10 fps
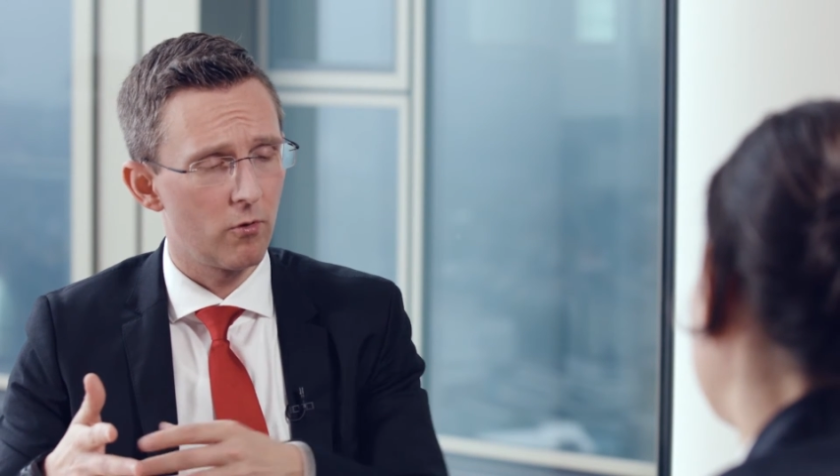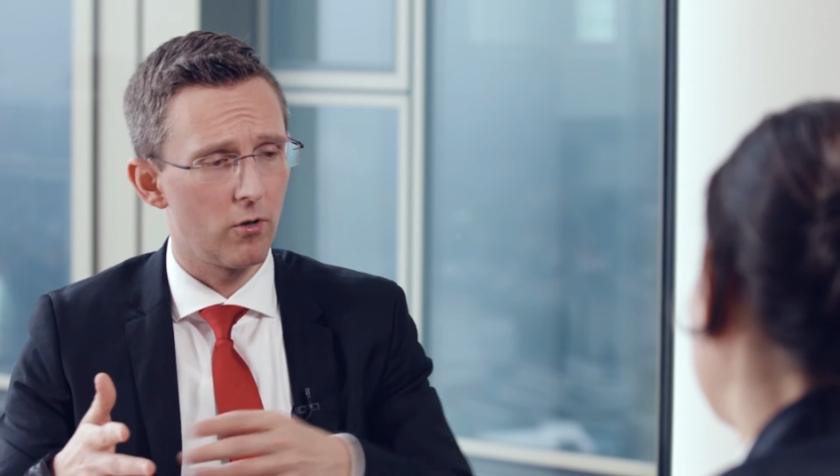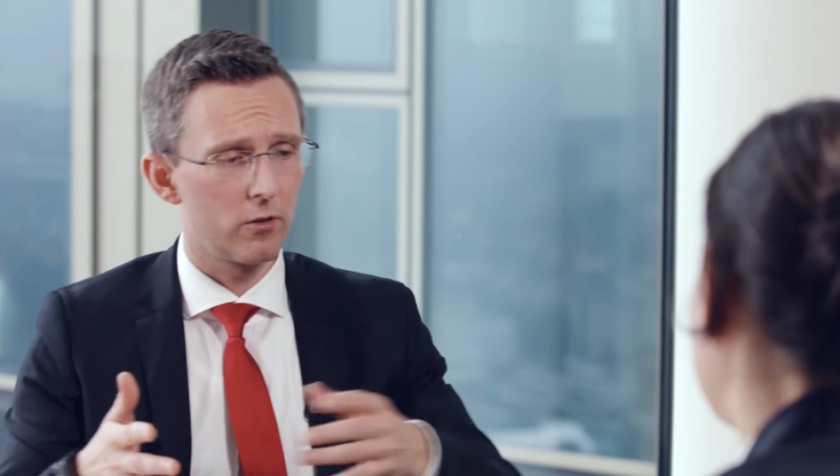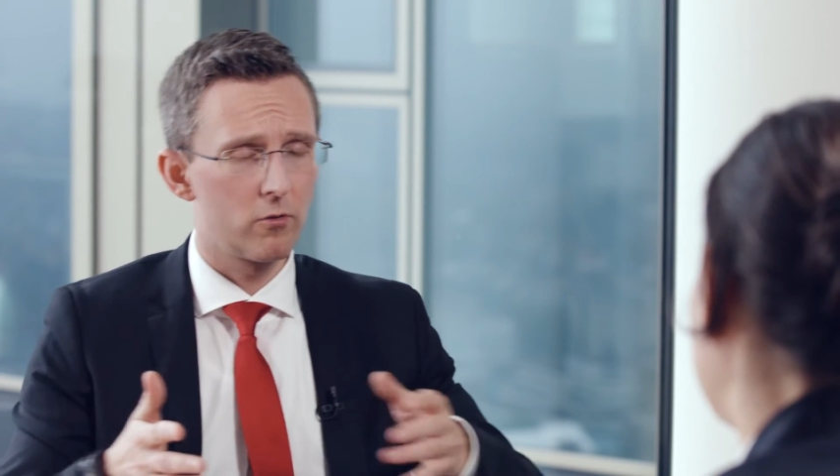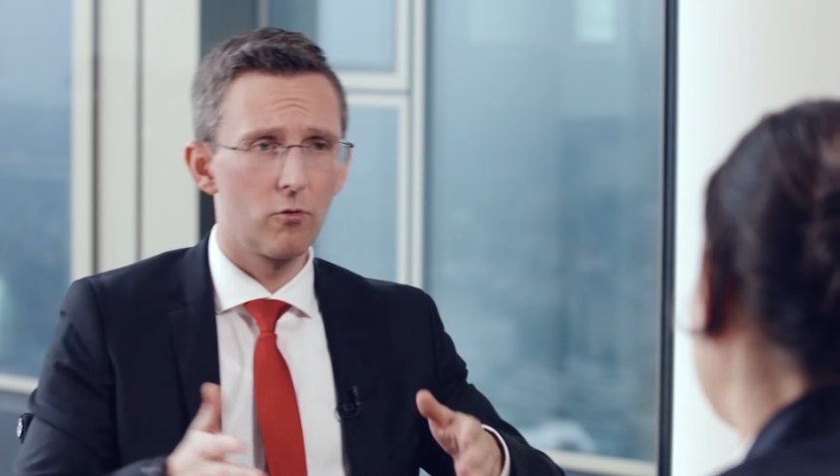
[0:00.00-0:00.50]

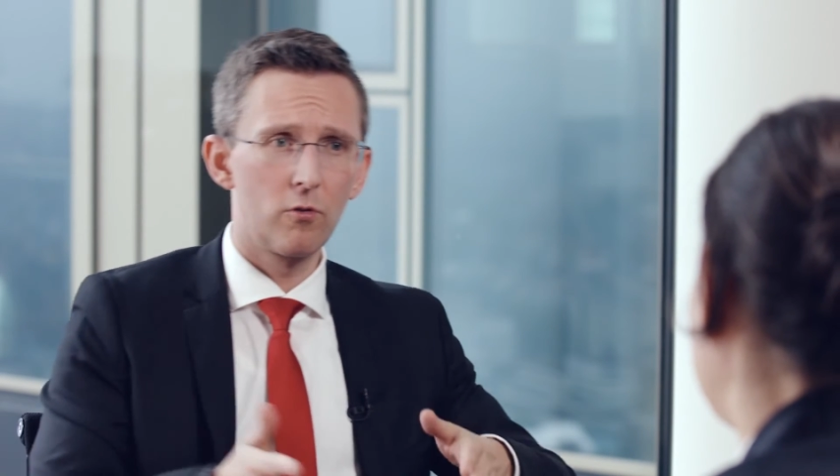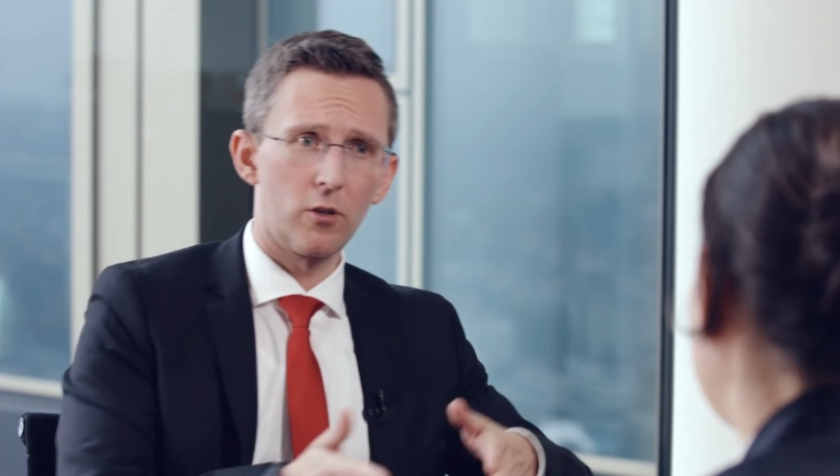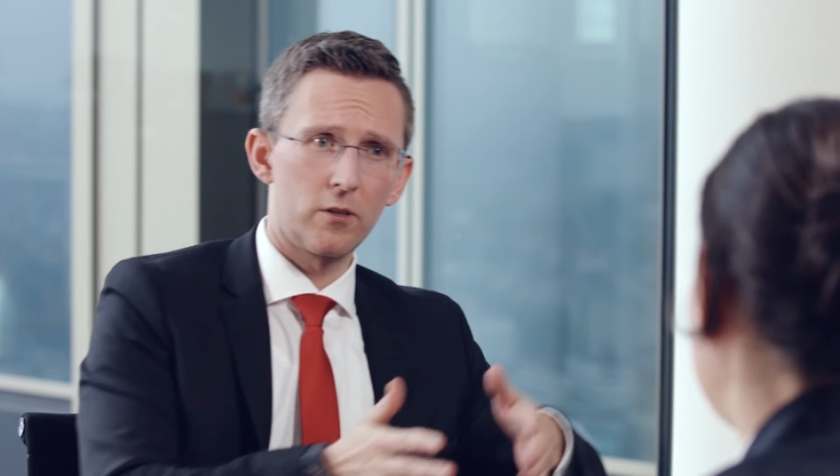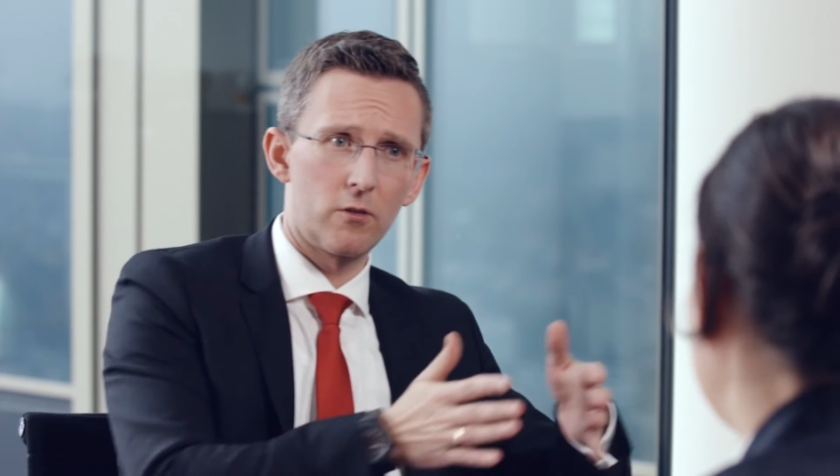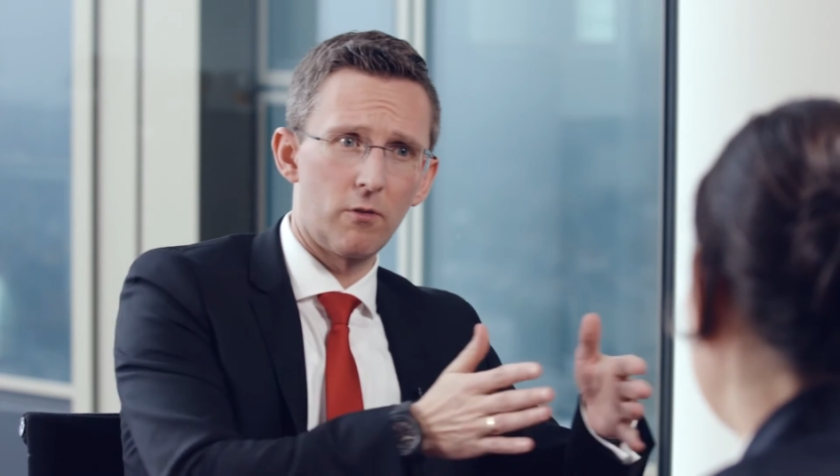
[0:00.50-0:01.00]
or to
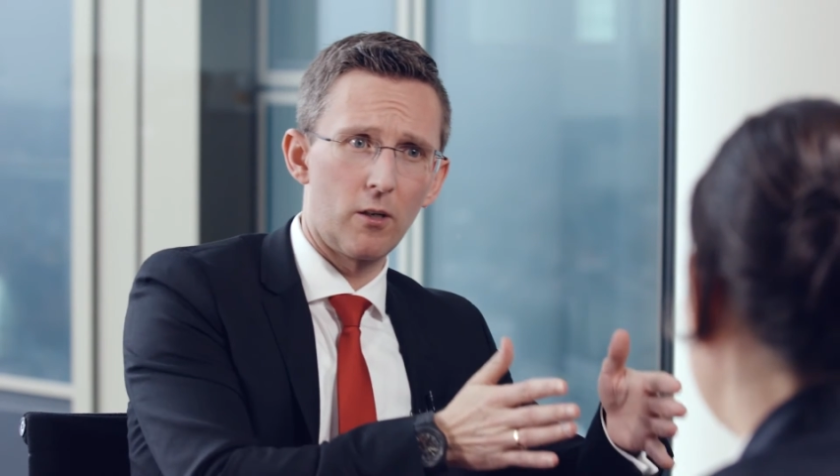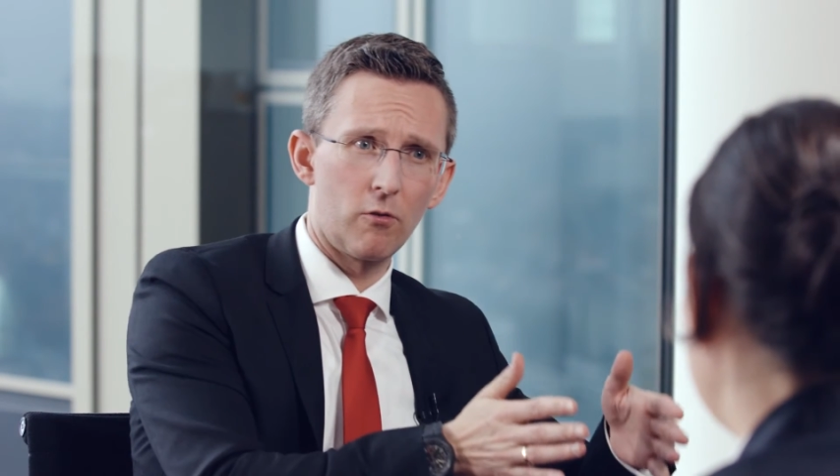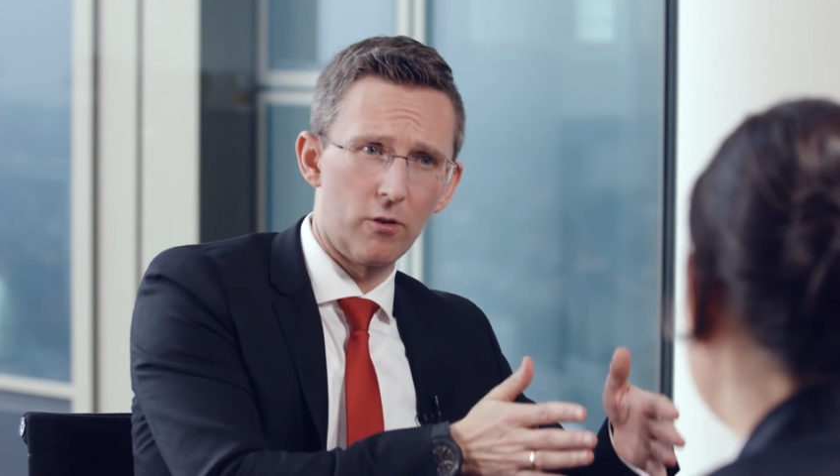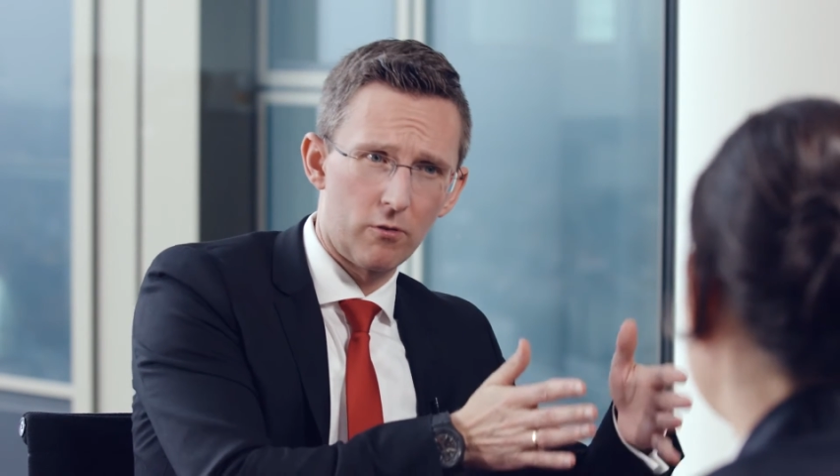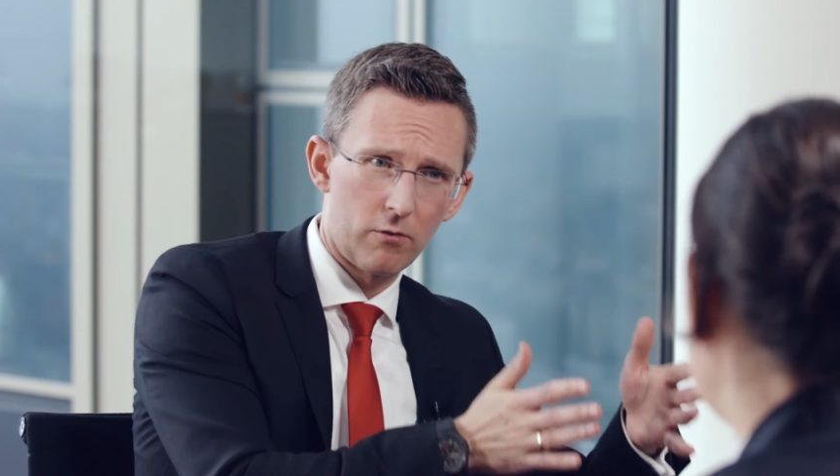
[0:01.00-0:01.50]
concentrate
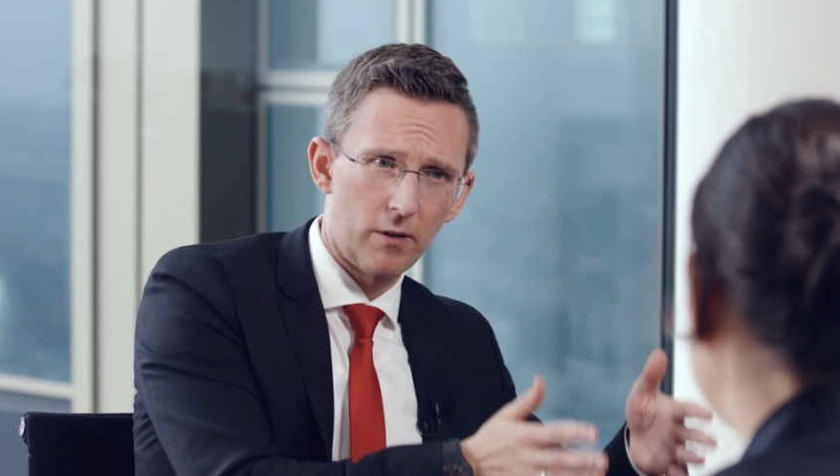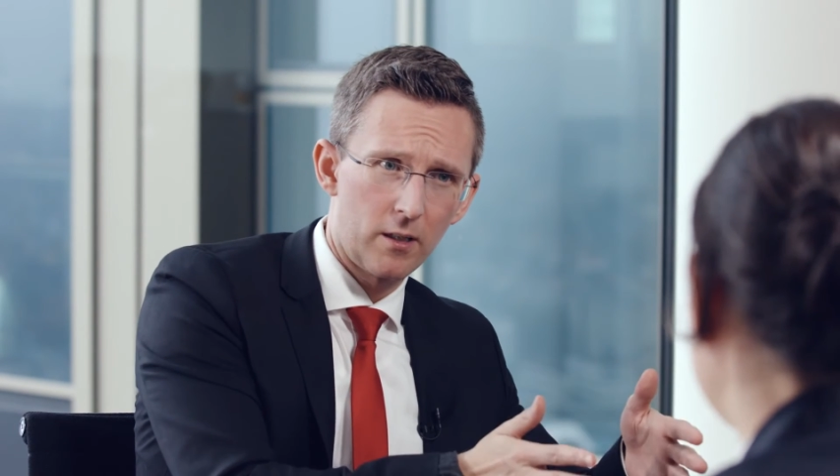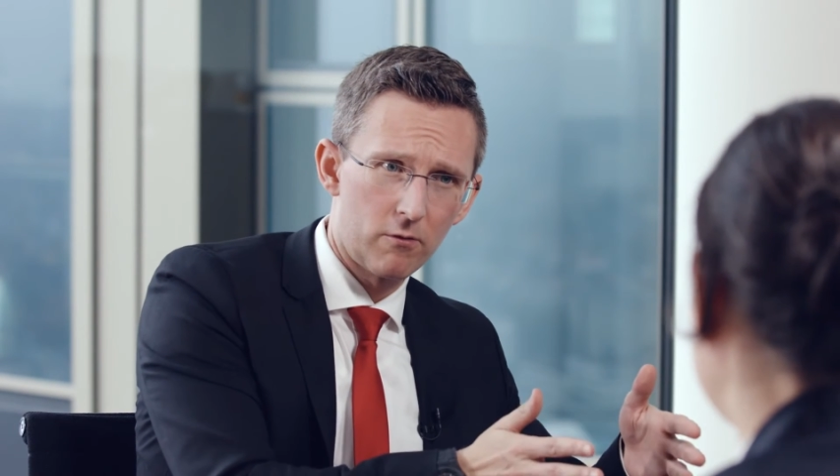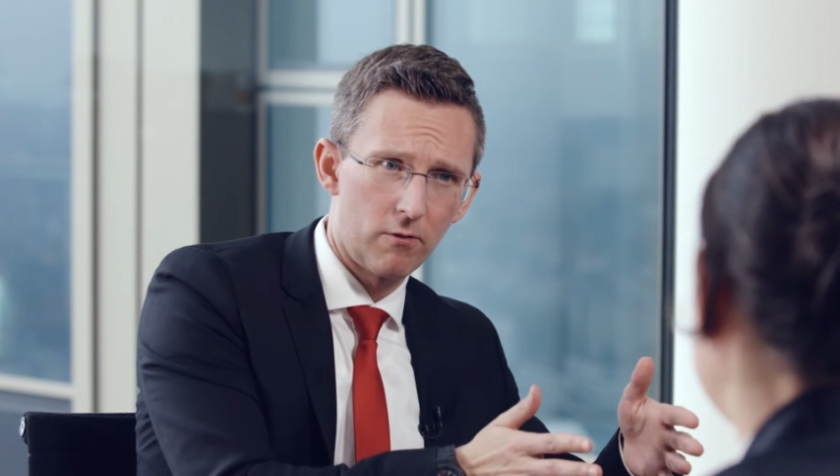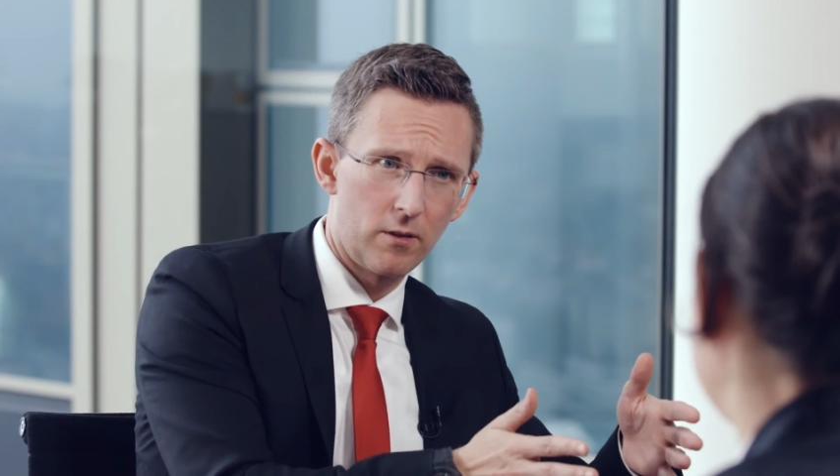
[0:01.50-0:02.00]
only on
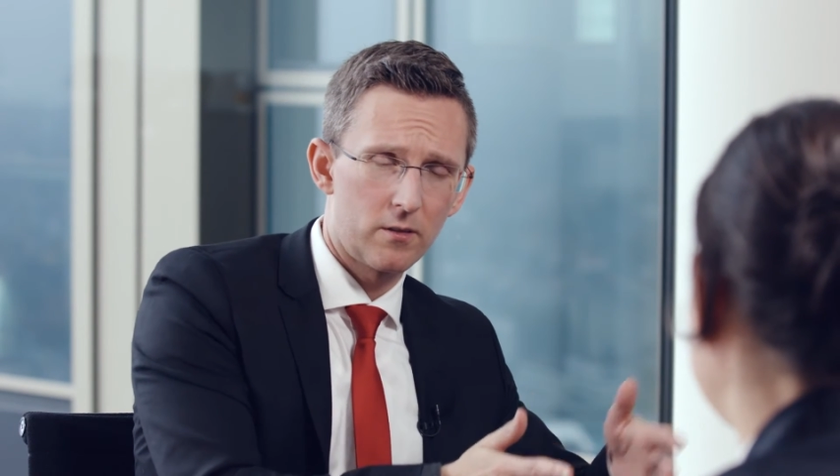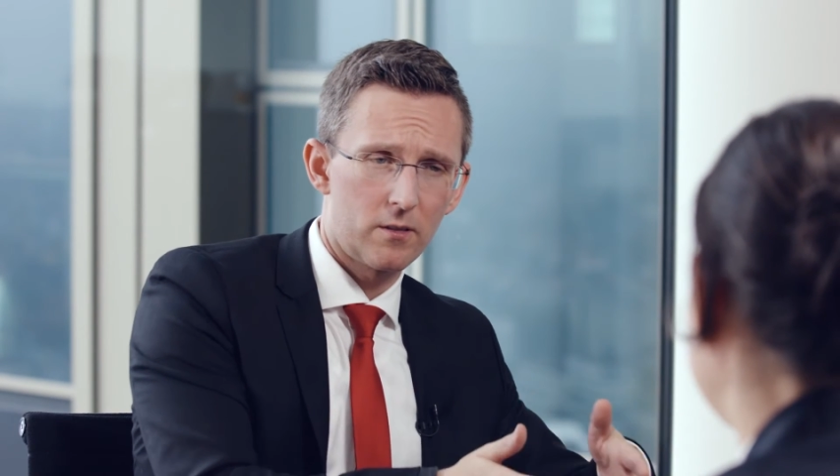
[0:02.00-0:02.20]
credit risk,